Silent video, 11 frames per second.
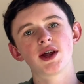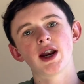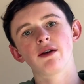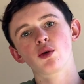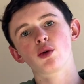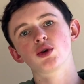that
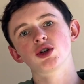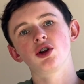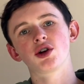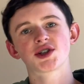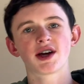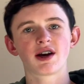everyone was all
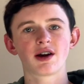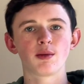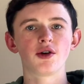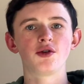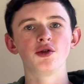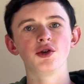excited
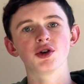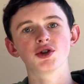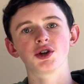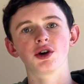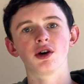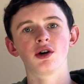about two
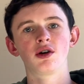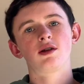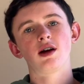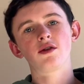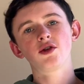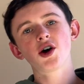years ago.
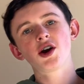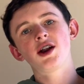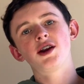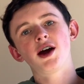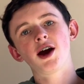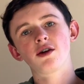I've got an
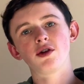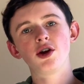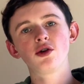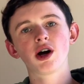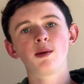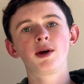entire
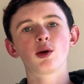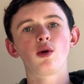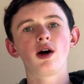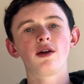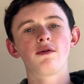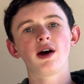video coming on why
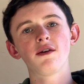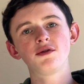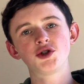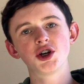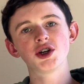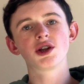
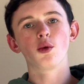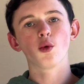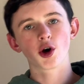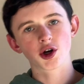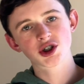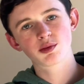5G is the
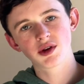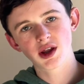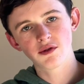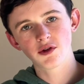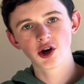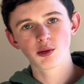worst, but
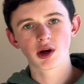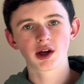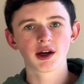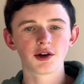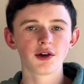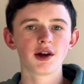that video might
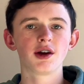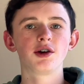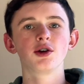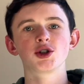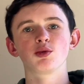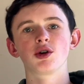get delayed
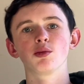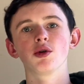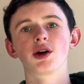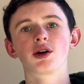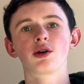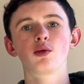until spring
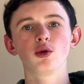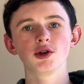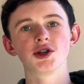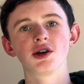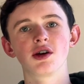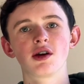break. We'll see.